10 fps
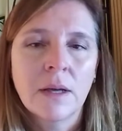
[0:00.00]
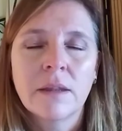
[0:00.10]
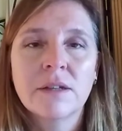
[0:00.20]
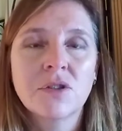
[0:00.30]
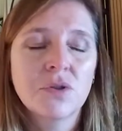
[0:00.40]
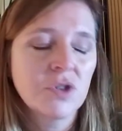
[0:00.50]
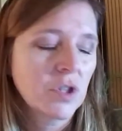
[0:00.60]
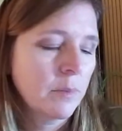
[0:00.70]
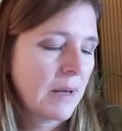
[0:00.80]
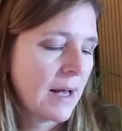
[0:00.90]
This too
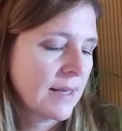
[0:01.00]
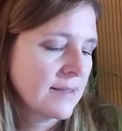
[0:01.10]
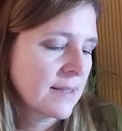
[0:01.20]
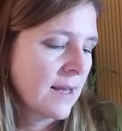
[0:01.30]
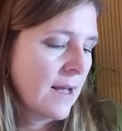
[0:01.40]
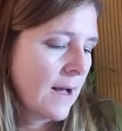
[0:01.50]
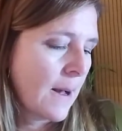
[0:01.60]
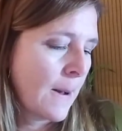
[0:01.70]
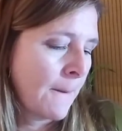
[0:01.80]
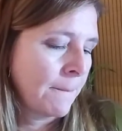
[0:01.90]
shall pass.
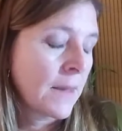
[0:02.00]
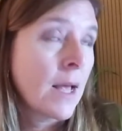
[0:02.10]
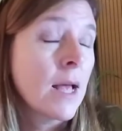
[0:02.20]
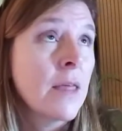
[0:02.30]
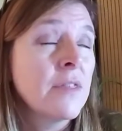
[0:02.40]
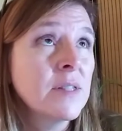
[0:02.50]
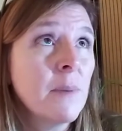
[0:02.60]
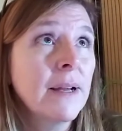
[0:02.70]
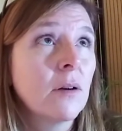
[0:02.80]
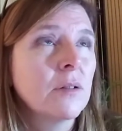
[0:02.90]
Um, this
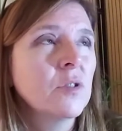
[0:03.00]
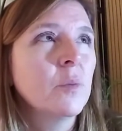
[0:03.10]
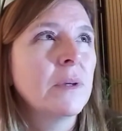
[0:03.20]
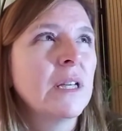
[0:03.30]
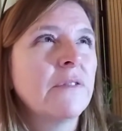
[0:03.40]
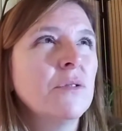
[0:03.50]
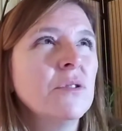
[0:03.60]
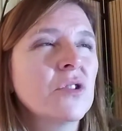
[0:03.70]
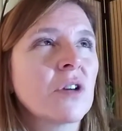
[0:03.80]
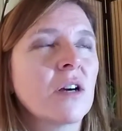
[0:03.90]
might also be if you
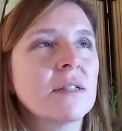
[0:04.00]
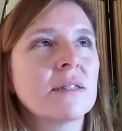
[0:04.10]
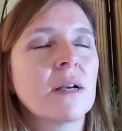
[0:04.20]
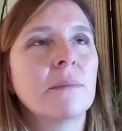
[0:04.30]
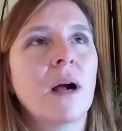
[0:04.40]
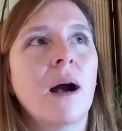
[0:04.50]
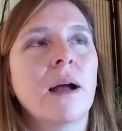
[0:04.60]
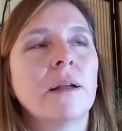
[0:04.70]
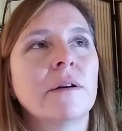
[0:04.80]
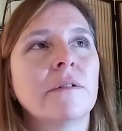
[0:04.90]
started some
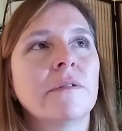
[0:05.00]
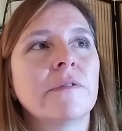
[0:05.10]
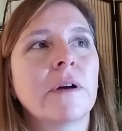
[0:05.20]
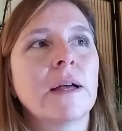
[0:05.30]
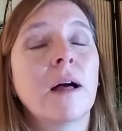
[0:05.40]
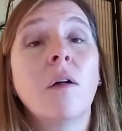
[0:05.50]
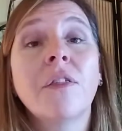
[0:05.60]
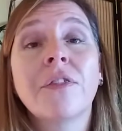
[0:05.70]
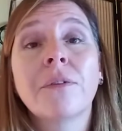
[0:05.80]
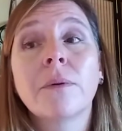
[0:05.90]
kind of
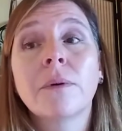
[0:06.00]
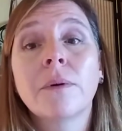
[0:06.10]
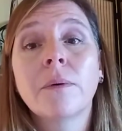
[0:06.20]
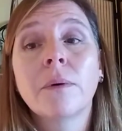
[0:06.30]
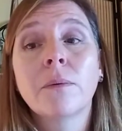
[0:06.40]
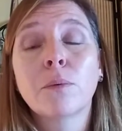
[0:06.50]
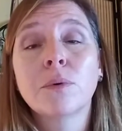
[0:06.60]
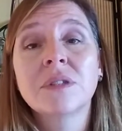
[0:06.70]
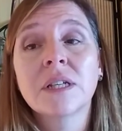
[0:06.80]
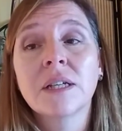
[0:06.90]
health
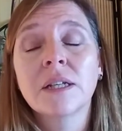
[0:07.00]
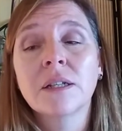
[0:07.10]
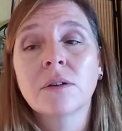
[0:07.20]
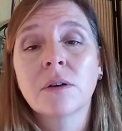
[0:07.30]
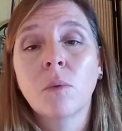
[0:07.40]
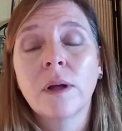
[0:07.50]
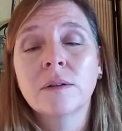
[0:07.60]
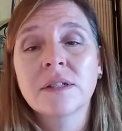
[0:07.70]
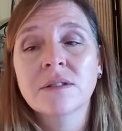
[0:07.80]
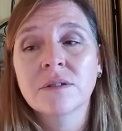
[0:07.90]
routine or
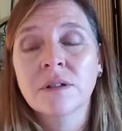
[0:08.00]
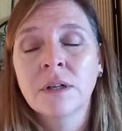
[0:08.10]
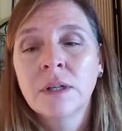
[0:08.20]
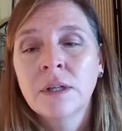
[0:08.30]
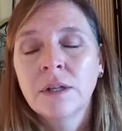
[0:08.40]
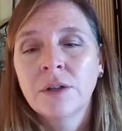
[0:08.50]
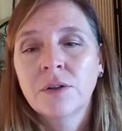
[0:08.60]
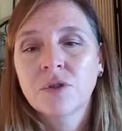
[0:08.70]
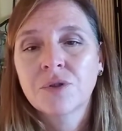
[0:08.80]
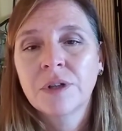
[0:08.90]
wellness or, you
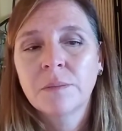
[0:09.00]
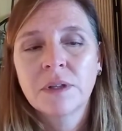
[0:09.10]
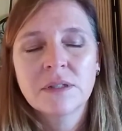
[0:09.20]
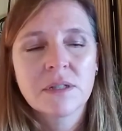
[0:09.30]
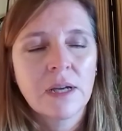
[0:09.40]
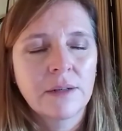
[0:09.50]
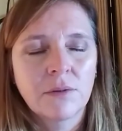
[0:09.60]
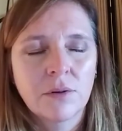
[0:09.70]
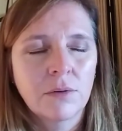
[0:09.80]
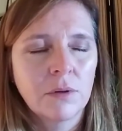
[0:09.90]
know, treatment, I don't
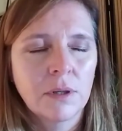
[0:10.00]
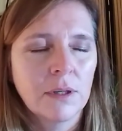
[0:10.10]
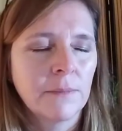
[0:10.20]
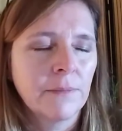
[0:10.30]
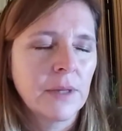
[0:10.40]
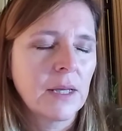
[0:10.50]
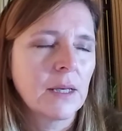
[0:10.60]
know, um,